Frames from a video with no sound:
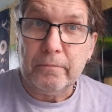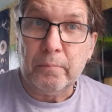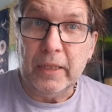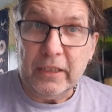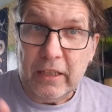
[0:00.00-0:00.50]

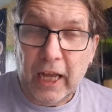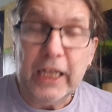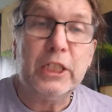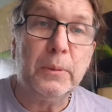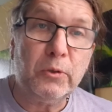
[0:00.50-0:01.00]
Please like,
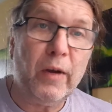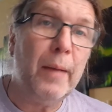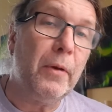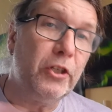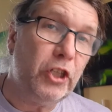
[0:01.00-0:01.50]

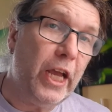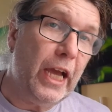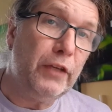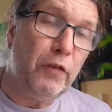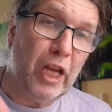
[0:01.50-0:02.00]
subscribe, and share.
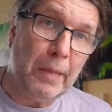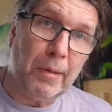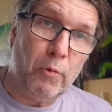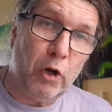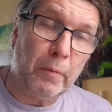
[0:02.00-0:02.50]
And if you like my
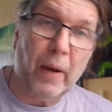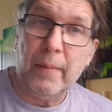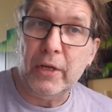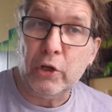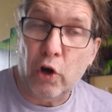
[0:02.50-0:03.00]
work, buy
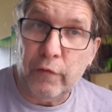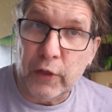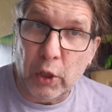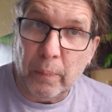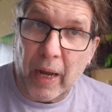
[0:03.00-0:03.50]
me a coffee
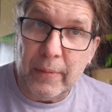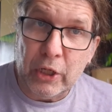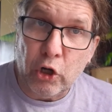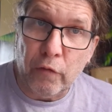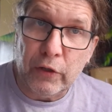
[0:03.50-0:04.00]
on
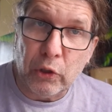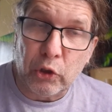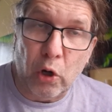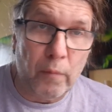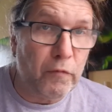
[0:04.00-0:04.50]

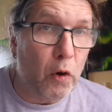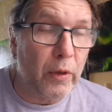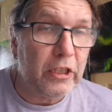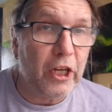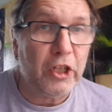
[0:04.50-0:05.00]
buymeacoffee.com forward
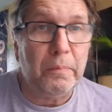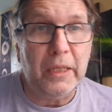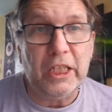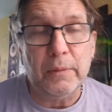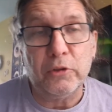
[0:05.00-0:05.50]
slash
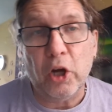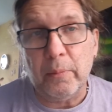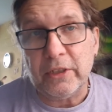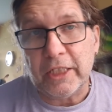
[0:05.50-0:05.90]
medium Thomas.